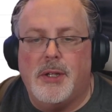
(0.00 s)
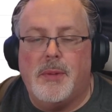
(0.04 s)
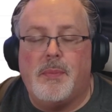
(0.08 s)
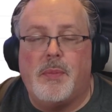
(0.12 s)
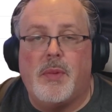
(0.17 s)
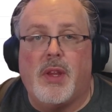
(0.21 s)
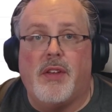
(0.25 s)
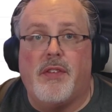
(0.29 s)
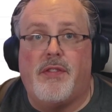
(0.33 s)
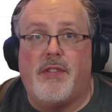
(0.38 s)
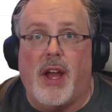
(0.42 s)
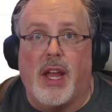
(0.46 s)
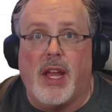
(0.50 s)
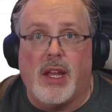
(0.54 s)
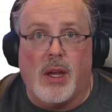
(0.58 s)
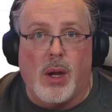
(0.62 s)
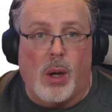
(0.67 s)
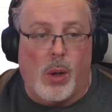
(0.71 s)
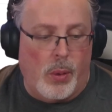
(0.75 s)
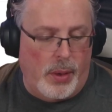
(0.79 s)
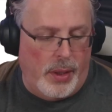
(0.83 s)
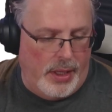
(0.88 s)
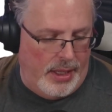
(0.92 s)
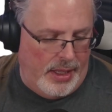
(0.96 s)
If I
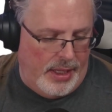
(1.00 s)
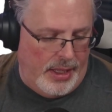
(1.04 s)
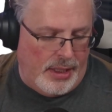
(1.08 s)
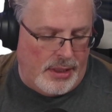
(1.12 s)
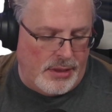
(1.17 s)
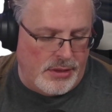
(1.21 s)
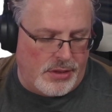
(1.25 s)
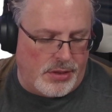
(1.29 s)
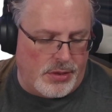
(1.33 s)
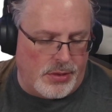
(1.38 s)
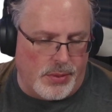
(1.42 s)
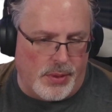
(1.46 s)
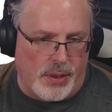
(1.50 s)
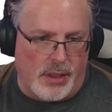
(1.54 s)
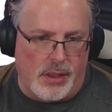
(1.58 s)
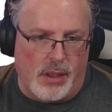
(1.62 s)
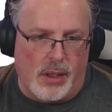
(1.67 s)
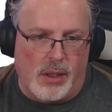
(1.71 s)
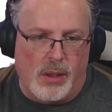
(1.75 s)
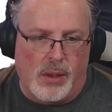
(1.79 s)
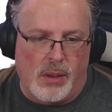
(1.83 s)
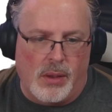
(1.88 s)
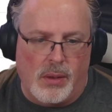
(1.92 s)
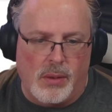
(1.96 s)
go into it,
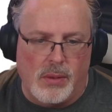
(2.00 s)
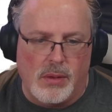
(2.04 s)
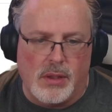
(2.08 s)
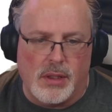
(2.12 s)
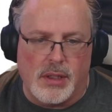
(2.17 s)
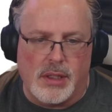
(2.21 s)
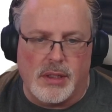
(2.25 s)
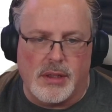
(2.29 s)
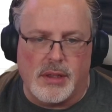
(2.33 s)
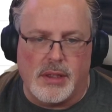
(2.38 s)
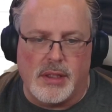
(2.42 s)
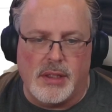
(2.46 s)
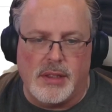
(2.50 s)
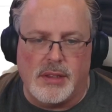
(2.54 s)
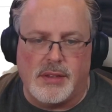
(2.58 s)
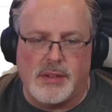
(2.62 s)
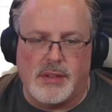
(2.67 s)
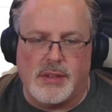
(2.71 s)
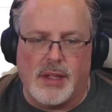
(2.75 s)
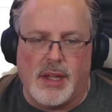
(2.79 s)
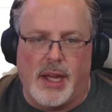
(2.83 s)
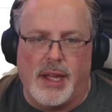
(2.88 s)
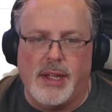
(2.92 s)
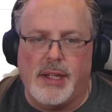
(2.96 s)
oh, look at
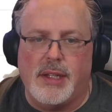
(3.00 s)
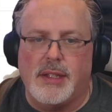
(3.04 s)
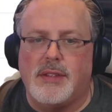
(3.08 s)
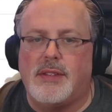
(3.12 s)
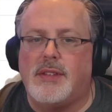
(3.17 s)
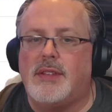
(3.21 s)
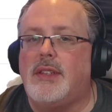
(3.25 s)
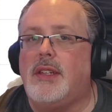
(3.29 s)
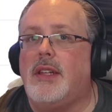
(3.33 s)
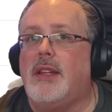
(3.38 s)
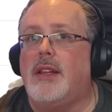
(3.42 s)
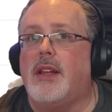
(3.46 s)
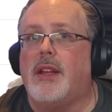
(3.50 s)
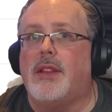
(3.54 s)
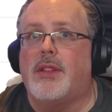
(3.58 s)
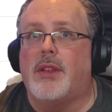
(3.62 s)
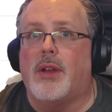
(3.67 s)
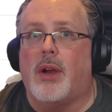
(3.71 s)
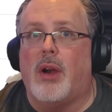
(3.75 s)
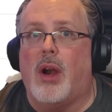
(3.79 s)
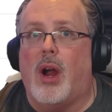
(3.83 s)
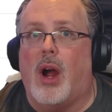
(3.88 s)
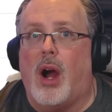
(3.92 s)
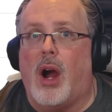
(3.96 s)
this. I can see that
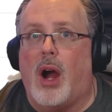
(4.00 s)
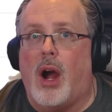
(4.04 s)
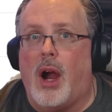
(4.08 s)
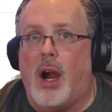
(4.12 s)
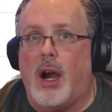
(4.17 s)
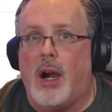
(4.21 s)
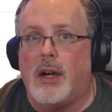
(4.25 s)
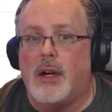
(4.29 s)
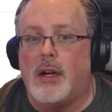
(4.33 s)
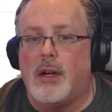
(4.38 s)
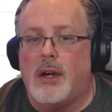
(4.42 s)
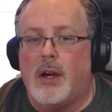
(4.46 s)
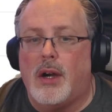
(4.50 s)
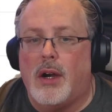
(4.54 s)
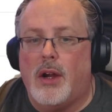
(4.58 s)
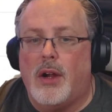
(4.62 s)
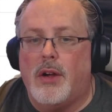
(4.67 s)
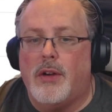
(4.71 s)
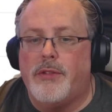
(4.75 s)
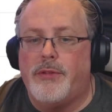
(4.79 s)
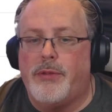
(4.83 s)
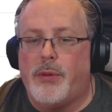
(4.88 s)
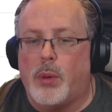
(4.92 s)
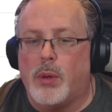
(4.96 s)
there are
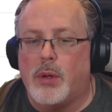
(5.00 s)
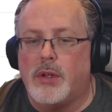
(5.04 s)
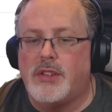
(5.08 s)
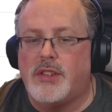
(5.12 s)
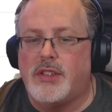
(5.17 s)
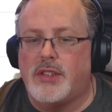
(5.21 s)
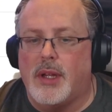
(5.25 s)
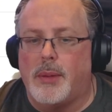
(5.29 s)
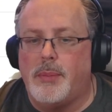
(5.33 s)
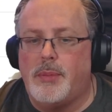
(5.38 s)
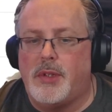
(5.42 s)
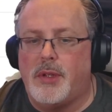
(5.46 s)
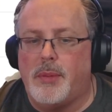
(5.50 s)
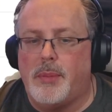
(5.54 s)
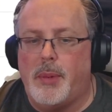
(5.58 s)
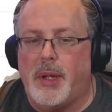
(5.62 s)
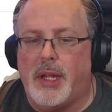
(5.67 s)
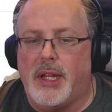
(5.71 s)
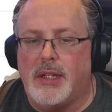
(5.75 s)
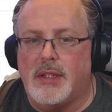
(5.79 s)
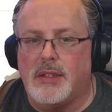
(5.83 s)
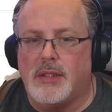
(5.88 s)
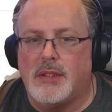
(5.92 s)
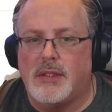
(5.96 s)
4
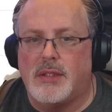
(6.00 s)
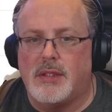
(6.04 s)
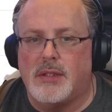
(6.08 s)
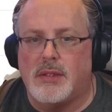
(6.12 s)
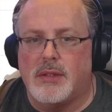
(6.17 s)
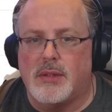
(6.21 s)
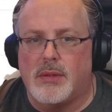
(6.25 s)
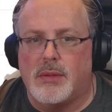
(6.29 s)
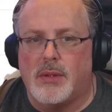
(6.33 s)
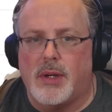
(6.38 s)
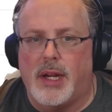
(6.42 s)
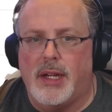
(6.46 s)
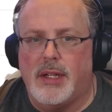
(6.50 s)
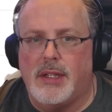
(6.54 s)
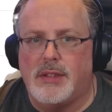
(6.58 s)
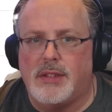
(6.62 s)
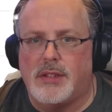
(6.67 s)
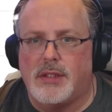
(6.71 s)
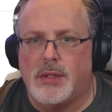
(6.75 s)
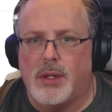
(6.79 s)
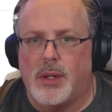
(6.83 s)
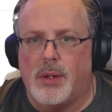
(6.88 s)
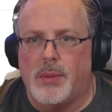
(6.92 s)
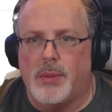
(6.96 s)
subdomains, right?
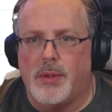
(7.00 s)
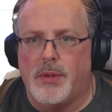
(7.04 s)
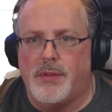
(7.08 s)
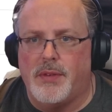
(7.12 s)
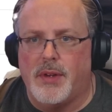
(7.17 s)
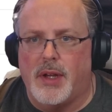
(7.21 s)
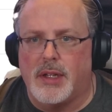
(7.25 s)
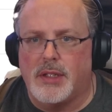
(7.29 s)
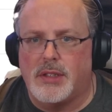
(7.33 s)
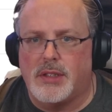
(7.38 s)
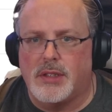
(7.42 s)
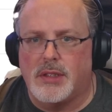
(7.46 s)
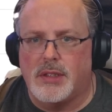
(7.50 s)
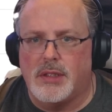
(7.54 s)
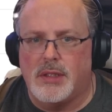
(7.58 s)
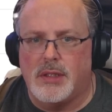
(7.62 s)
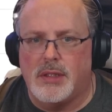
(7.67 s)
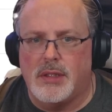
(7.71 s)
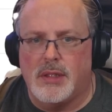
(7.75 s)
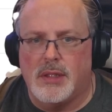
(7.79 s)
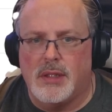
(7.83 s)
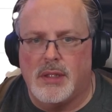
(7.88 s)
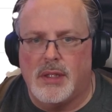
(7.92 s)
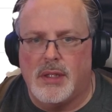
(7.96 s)
So we've actually,
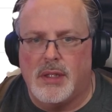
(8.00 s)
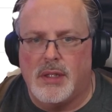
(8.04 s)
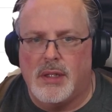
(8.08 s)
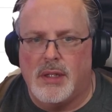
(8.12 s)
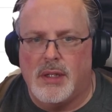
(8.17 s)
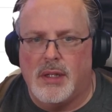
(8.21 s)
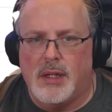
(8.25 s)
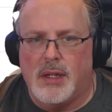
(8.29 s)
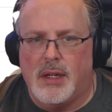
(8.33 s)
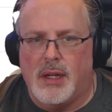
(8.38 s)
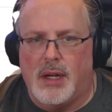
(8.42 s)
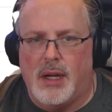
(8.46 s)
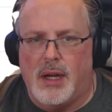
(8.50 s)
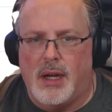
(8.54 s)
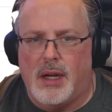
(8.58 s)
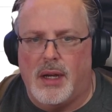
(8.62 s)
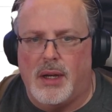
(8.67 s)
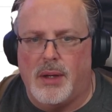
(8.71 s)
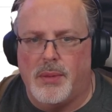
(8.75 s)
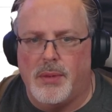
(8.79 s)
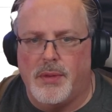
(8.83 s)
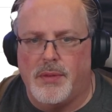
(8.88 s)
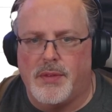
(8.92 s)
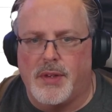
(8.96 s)

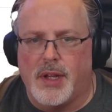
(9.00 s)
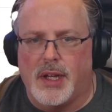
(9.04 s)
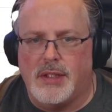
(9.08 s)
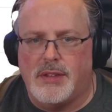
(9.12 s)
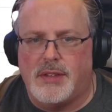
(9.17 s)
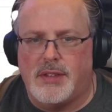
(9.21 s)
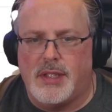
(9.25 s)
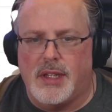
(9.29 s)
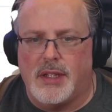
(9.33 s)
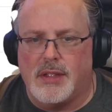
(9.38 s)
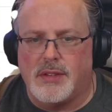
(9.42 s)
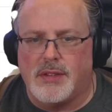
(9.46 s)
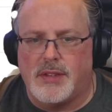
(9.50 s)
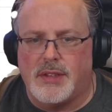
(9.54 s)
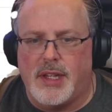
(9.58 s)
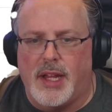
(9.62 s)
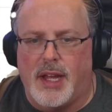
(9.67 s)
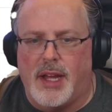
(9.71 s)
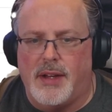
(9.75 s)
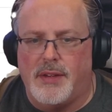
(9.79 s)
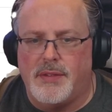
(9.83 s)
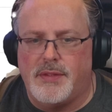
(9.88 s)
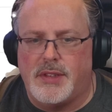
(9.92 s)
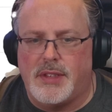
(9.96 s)
we've got sales
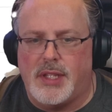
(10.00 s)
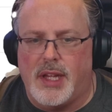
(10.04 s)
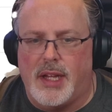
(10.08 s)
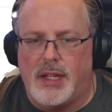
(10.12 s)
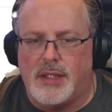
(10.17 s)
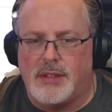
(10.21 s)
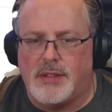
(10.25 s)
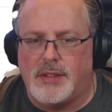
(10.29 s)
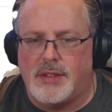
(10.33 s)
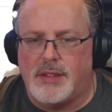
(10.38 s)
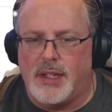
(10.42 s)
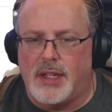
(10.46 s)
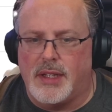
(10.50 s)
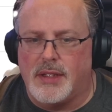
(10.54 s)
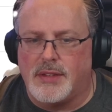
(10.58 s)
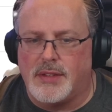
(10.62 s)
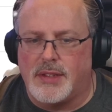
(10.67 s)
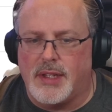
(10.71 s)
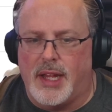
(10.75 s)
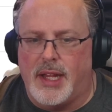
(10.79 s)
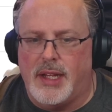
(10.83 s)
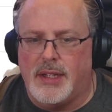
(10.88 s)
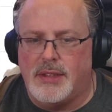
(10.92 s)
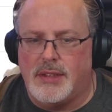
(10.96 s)
dev, test, sales
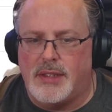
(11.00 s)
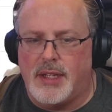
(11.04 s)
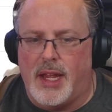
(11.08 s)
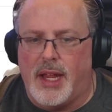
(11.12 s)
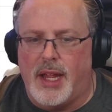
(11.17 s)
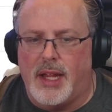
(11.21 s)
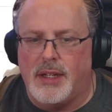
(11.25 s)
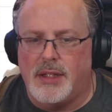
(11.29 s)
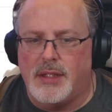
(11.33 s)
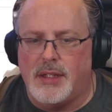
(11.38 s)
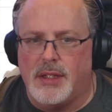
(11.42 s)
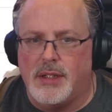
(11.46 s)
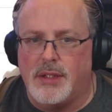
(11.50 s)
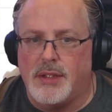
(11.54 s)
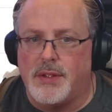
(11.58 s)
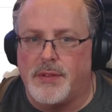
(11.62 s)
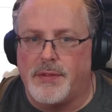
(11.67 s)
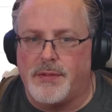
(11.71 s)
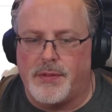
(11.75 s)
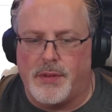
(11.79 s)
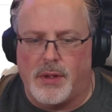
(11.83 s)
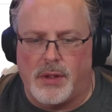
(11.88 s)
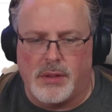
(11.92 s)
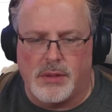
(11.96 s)
end-to-end, and
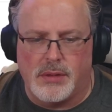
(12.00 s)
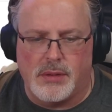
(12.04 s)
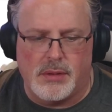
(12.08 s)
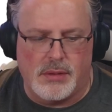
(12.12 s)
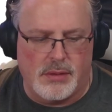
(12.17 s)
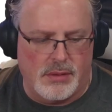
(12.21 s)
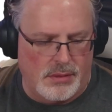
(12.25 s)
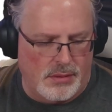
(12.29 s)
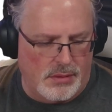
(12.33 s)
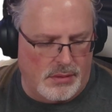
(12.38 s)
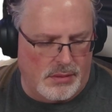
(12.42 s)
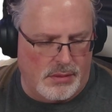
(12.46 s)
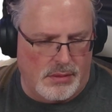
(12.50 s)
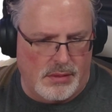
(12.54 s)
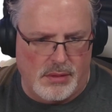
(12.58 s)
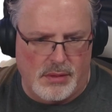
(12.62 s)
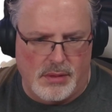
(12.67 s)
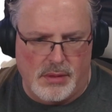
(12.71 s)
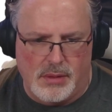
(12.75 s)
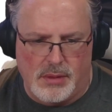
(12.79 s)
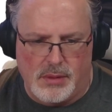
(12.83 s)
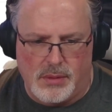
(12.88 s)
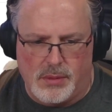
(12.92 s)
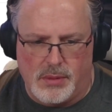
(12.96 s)
default.
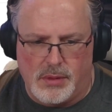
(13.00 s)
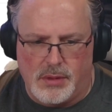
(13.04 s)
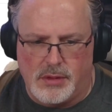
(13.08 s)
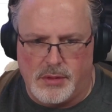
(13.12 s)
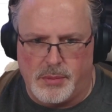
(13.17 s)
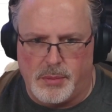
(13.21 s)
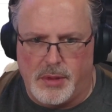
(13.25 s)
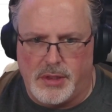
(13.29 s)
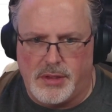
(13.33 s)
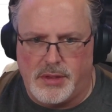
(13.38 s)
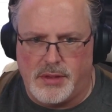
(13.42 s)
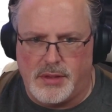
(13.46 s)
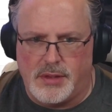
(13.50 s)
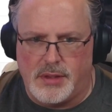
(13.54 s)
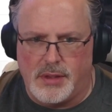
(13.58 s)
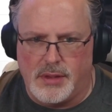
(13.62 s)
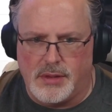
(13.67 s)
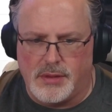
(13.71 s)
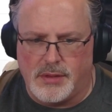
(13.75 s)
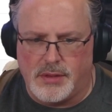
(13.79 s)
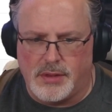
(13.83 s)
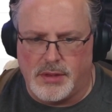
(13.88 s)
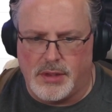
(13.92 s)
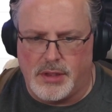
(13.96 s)
Where's my
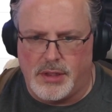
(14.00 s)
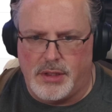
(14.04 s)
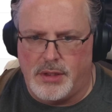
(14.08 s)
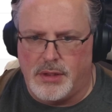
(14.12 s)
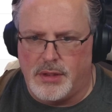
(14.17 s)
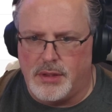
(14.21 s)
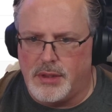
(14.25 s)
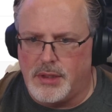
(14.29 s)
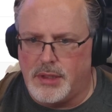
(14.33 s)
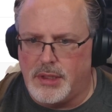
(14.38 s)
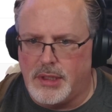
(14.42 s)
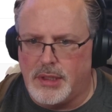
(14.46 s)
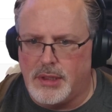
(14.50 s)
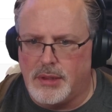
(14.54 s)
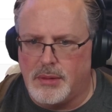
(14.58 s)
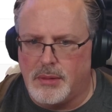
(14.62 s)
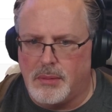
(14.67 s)
sales security?